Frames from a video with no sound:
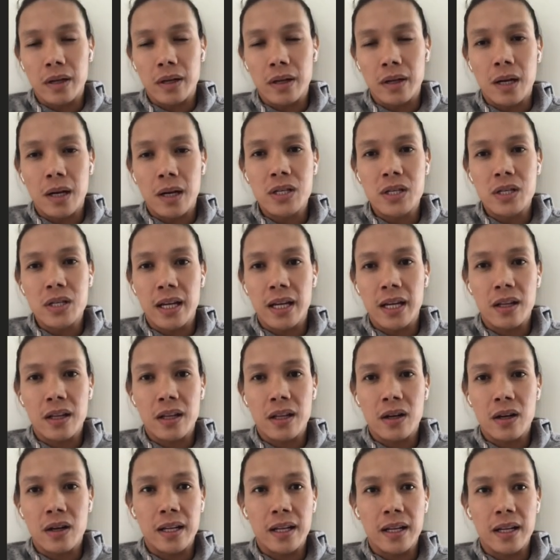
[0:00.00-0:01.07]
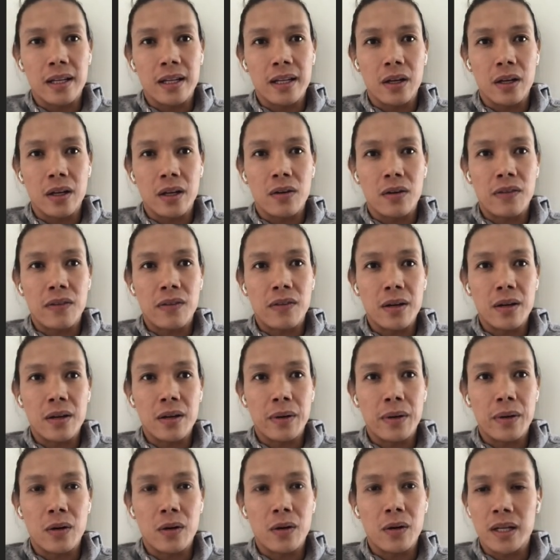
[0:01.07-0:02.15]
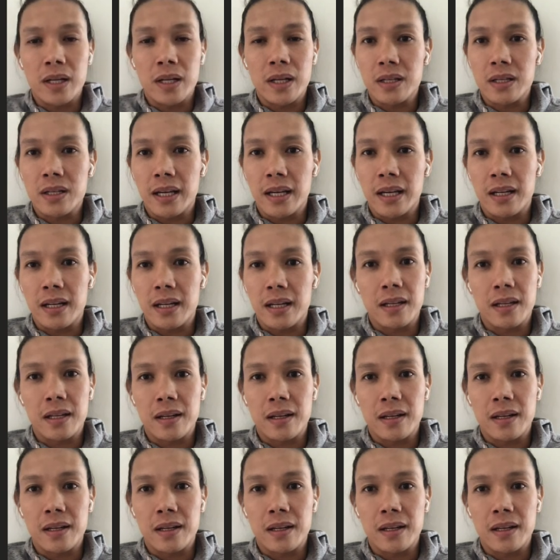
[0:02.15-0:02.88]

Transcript: come together and, find a better way to get